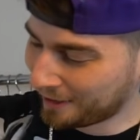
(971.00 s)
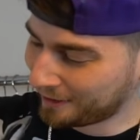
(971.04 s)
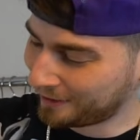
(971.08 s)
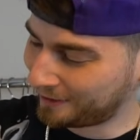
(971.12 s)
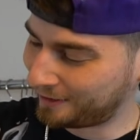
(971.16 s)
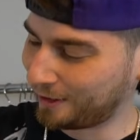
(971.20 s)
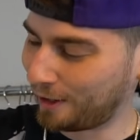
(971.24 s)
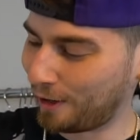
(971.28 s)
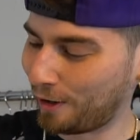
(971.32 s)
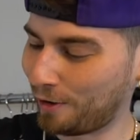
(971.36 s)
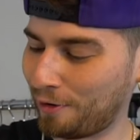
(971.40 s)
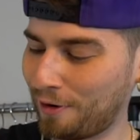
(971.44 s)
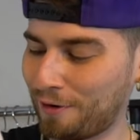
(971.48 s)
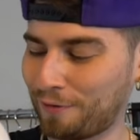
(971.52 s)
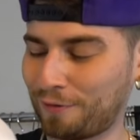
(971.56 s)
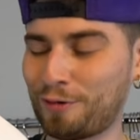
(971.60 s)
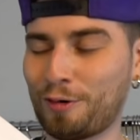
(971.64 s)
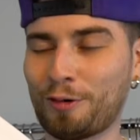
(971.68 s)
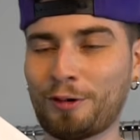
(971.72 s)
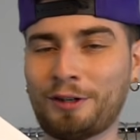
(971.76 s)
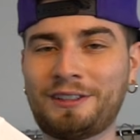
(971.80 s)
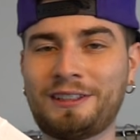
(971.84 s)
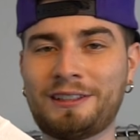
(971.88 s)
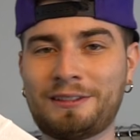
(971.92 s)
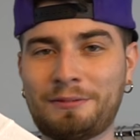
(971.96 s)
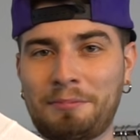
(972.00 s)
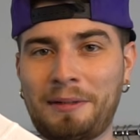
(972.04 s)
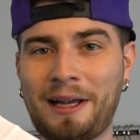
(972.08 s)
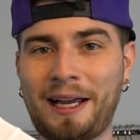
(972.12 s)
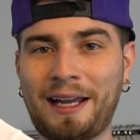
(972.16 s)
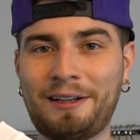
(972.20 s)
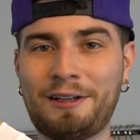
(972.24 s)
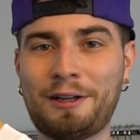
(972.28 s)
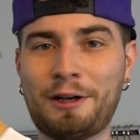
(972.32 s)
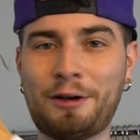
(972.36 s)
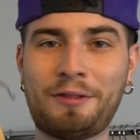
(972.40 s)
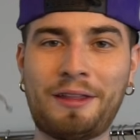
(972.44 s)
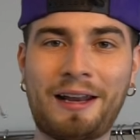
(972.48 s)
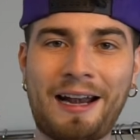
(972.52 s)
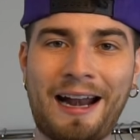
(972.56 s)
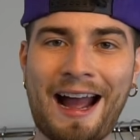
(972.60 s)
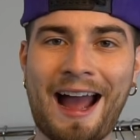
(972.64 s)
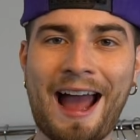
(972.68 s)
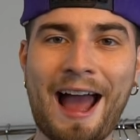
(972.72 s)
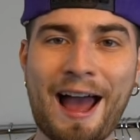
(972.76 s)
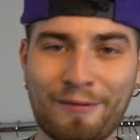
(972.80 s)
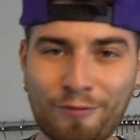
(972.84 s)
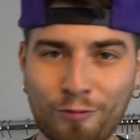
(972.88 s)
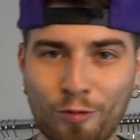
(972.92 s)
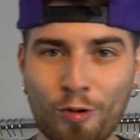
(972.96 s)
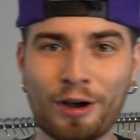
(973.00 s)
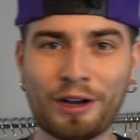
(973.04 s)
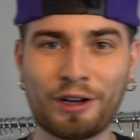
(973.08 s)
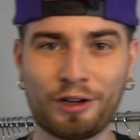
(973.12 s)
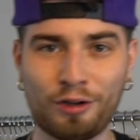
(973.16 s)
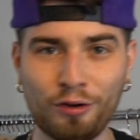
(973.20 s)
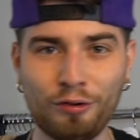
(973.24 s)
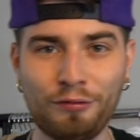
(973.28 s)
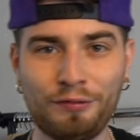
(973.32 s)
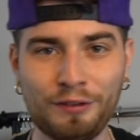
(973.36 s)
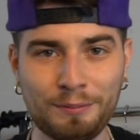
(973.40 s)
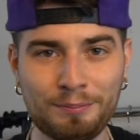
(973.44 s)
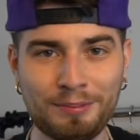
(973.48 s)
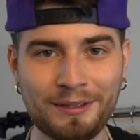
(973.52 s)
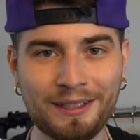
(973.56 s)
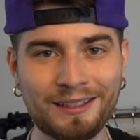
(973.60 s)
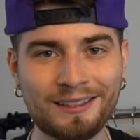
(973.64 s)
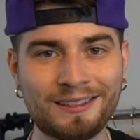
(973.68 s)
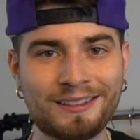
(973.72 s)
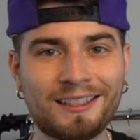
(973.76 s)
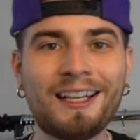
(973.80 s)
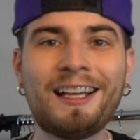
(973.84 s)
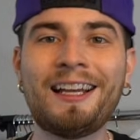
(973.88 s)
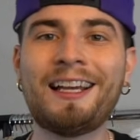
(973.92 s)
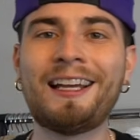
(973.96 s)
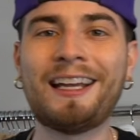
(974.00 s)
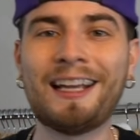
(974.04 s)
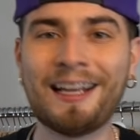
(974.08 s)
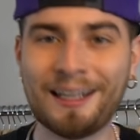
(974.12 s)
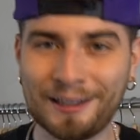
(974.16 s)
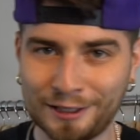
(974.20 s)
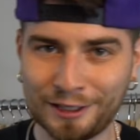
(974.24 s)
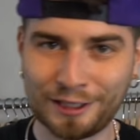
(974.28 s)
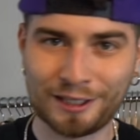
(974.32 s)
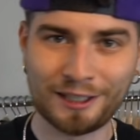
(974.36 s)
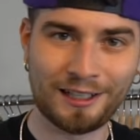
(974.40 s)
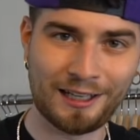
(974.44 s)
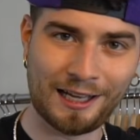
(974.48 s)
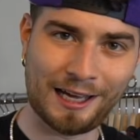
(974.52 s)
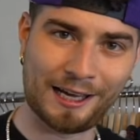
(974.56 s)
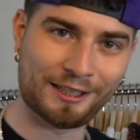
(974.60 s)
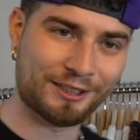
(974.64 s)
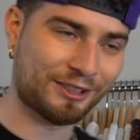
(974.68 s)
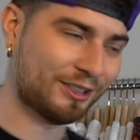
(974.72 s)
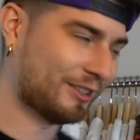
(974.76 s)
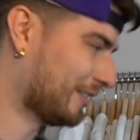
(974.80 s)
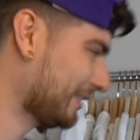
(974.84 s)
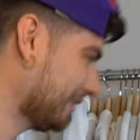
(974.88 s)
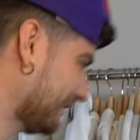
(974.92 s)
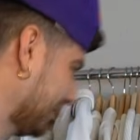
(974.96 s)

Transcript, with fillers: So, of course, it's Mando that I have one Goofy piece in the collection.